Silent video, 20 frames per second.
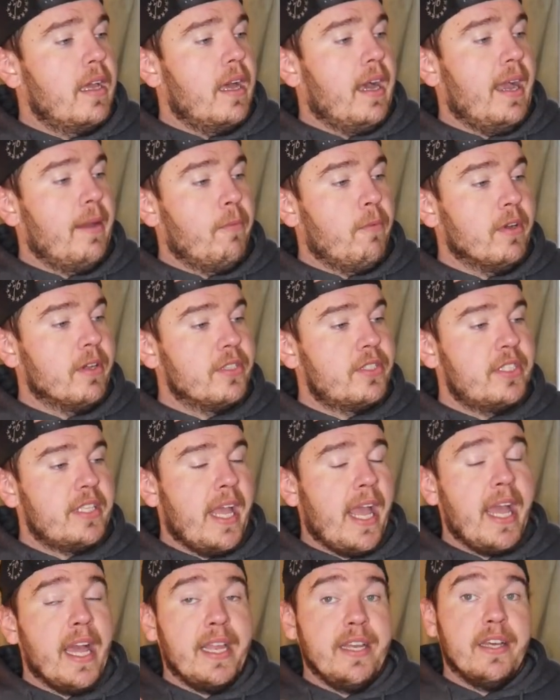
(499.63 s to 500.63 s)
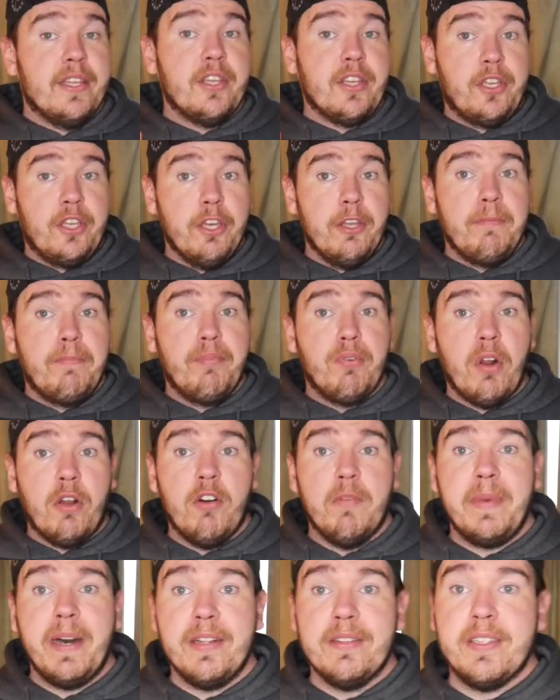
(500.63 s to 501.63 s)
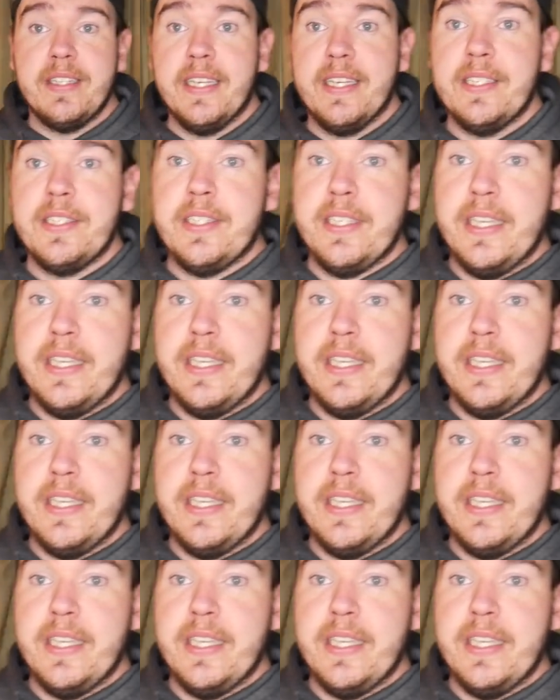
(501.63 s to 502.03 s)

I will say another good pro about this